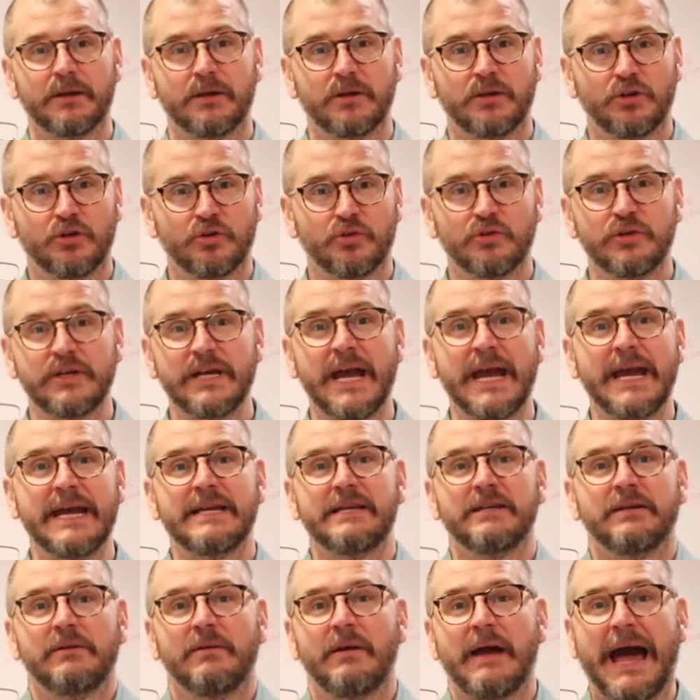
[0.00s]

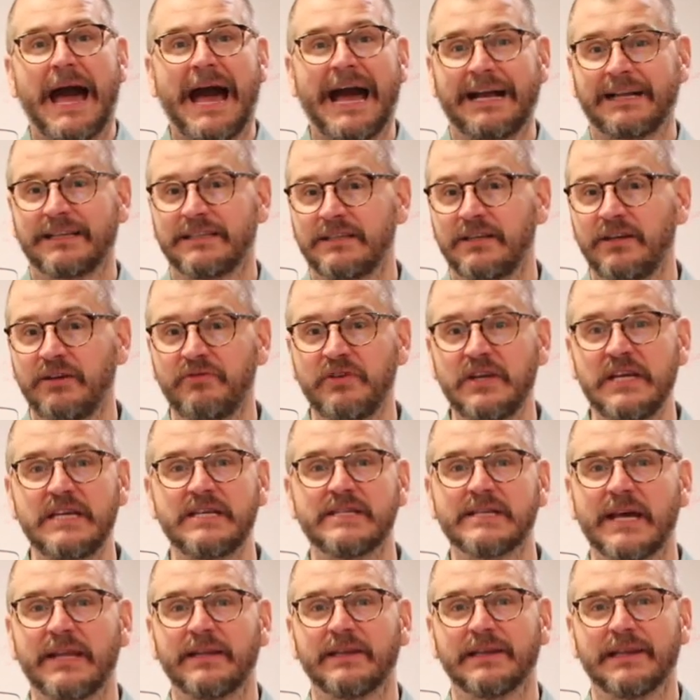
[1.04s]
create
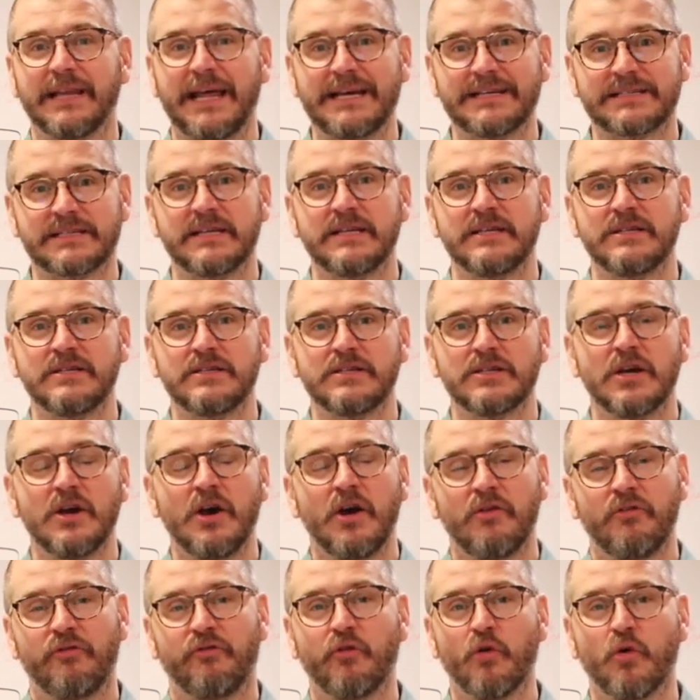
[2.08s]
activities and lessons
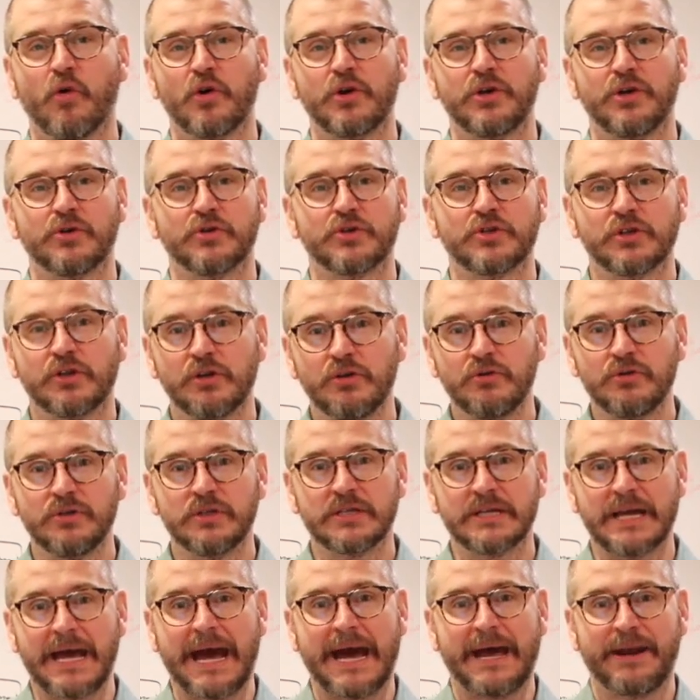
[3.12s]
for your
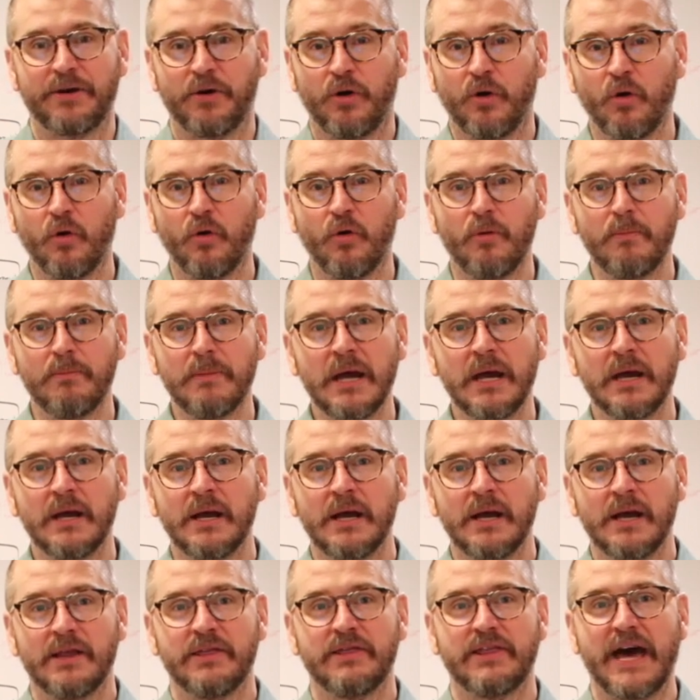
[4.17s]
students at home
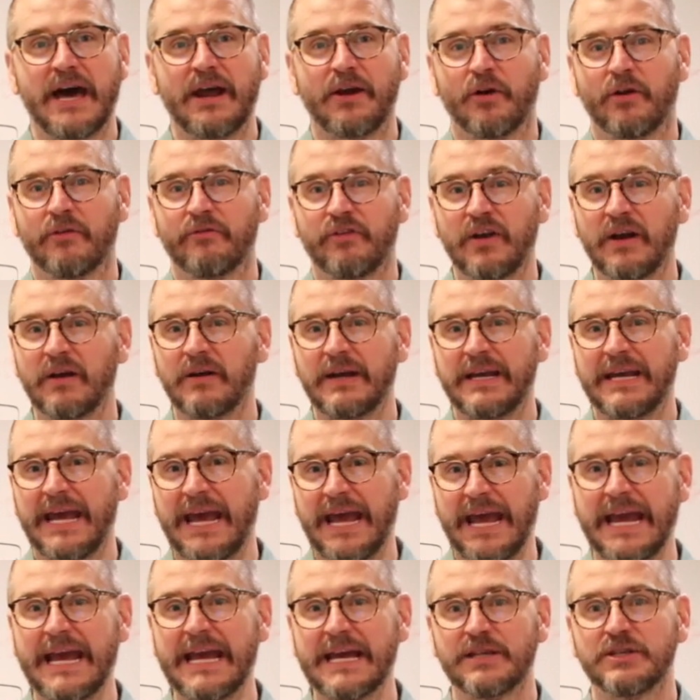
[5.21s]
that are very
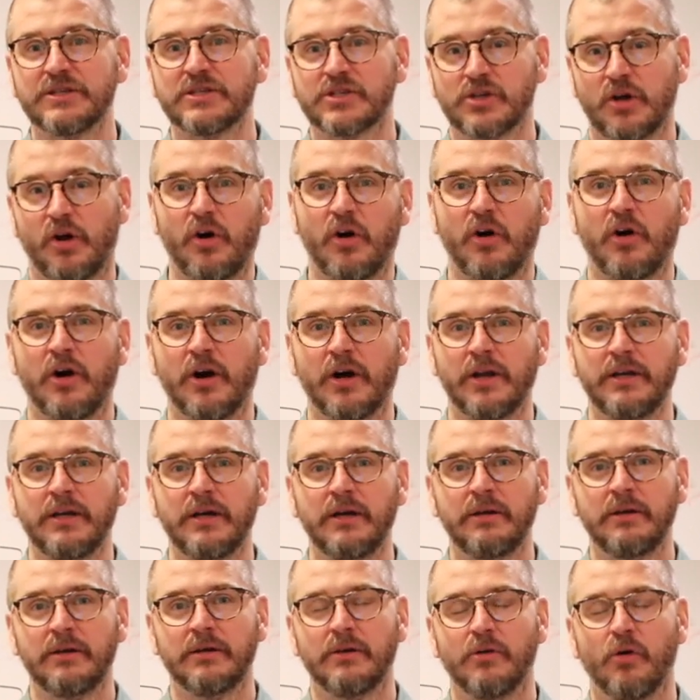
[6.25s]

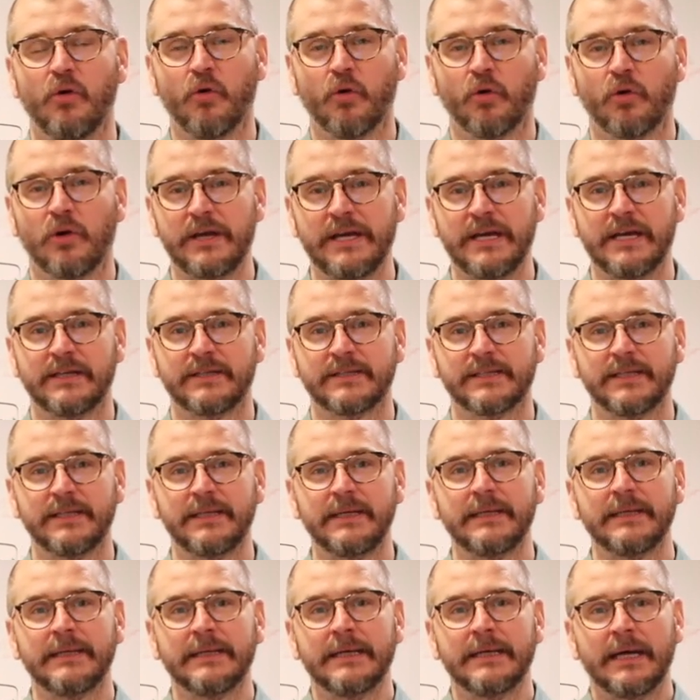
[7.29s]
hands-on oriented,